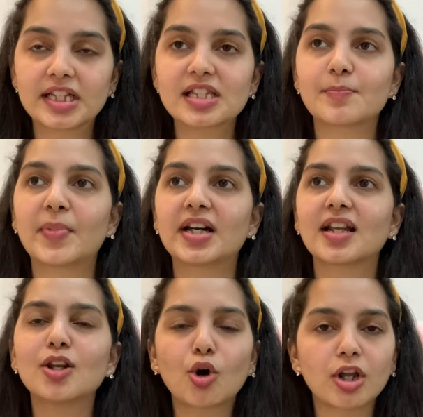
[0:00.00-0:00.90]
this but
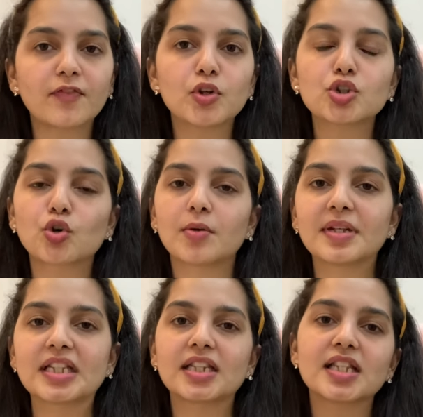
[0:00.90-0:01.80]
a lot of you told
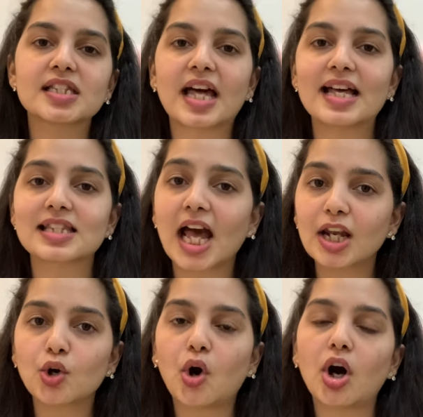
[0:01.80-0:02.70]
me that this has
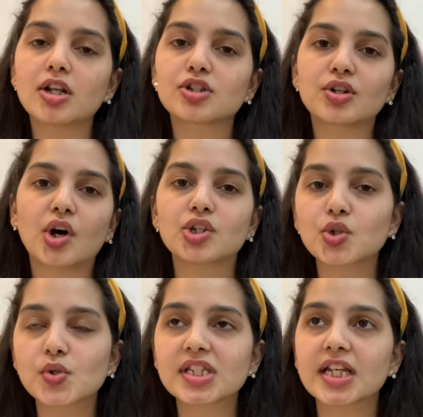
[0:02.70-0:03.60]
alcohol do not
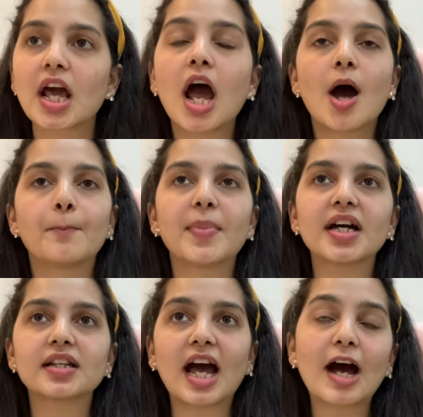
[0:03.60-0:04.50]
use it
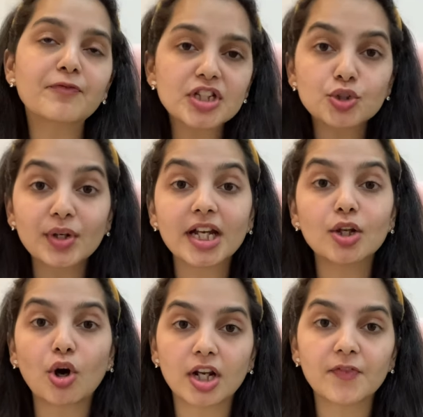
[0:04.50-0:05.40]
but after doing a
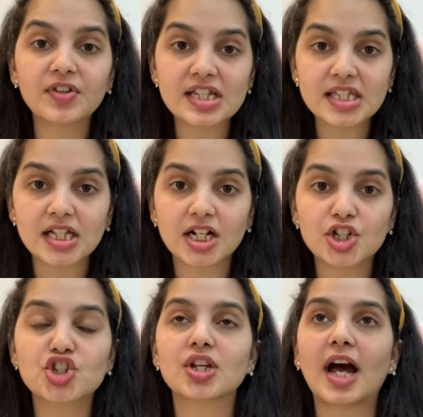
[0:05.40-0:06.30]
lot of
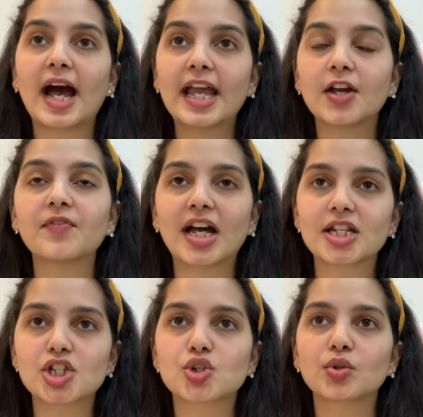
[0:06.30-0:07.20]
research i have
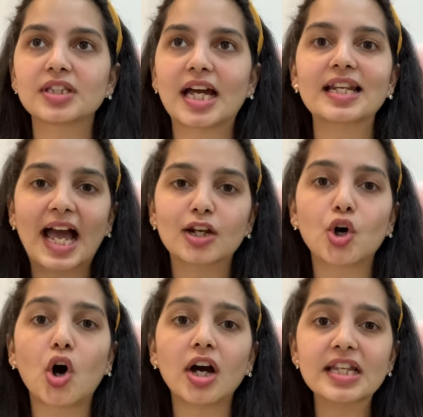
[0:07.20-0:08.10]
understood that
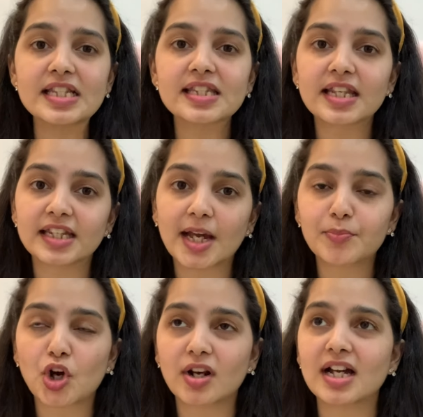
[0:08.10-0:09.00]
alcohol in skincare
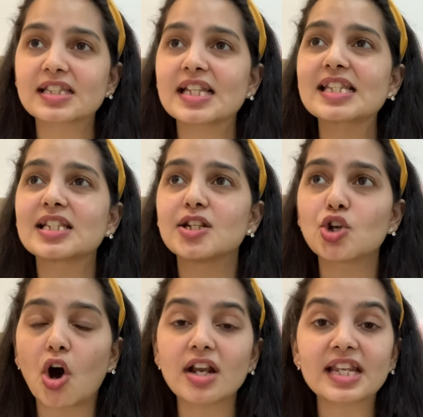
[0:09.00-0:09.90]
products is
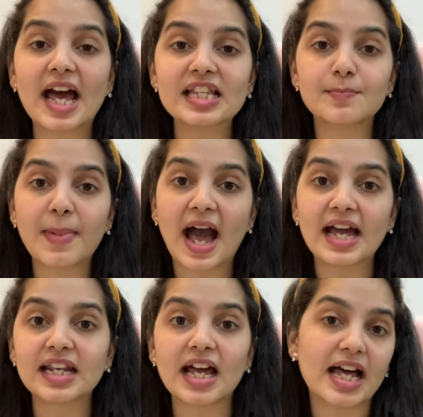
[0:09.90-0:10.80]
not as
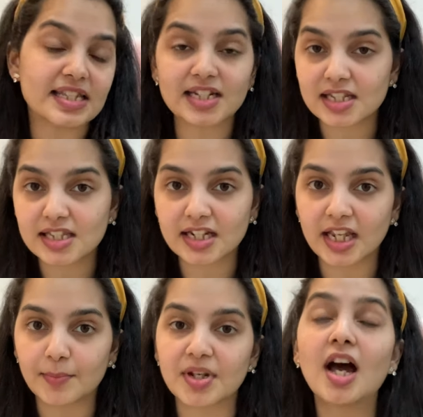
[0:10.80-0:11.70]
bad as it is
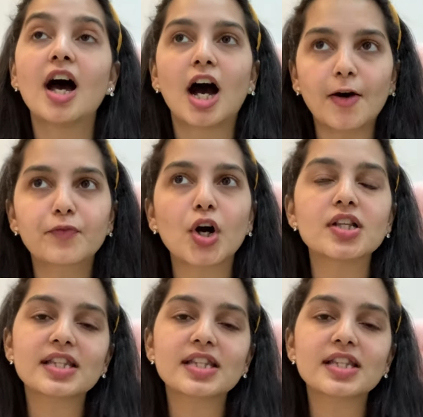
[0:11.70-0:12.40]
claimed of course